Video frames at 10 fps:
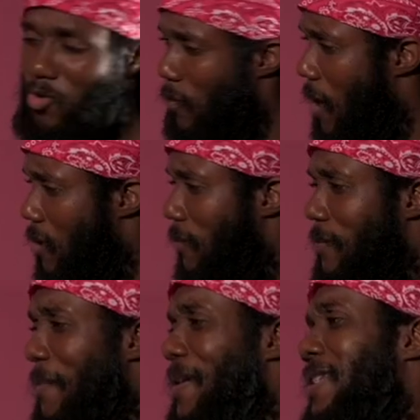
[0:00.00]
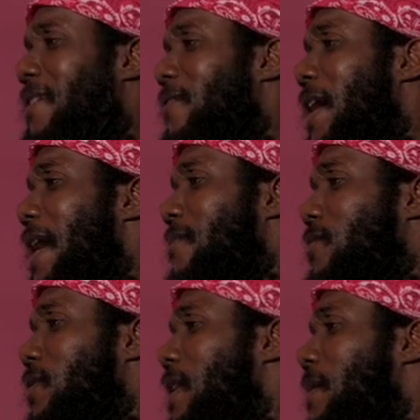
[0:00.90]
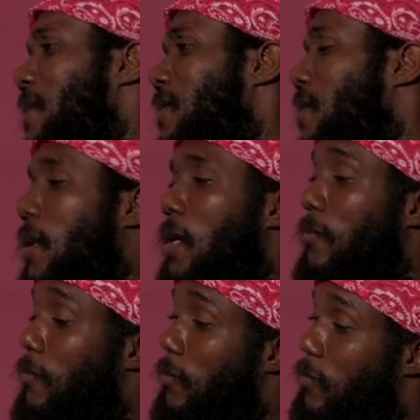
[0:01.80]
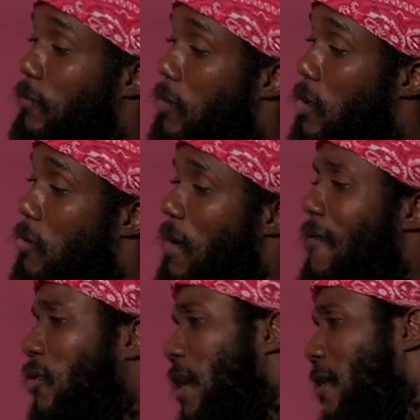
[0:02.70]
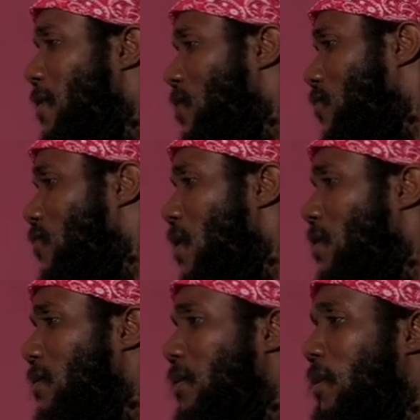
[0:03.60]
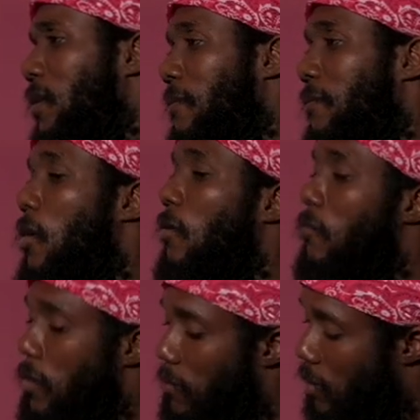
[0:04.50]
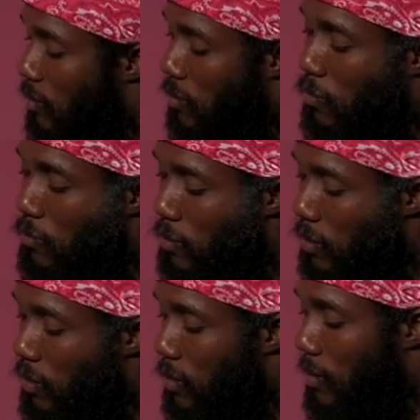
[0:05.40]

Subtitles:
tomorrow we'll have better vibes, you know what I mean? Cause we have little errands to run, but we'll be cool.